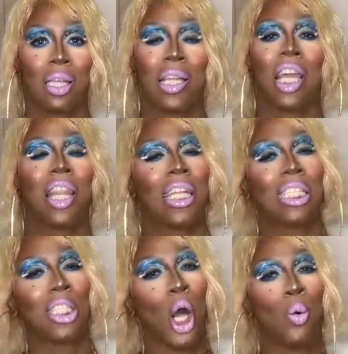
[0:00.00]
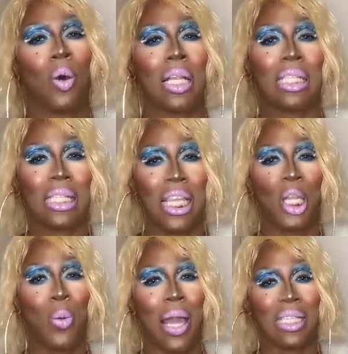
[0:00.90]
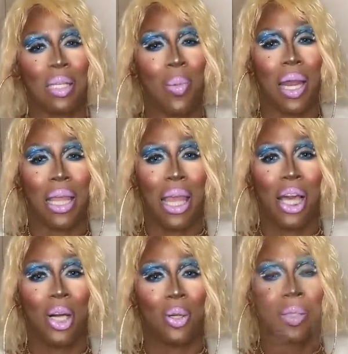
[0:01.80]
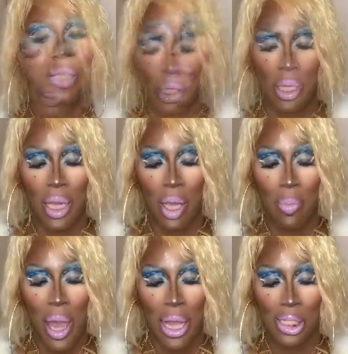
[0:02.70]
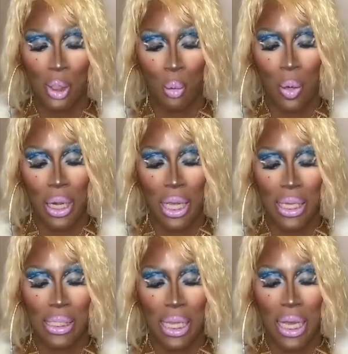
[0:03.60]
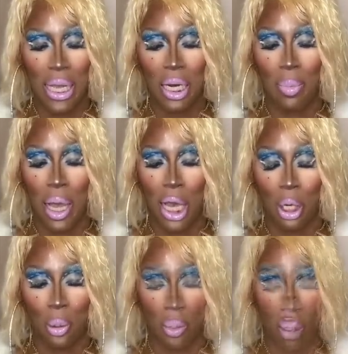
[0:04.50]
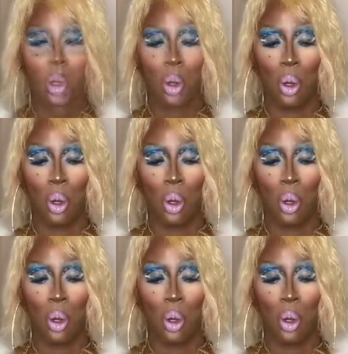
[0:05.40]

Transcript: It's like they just don't want to see you as somebody else. Getting back to what he said about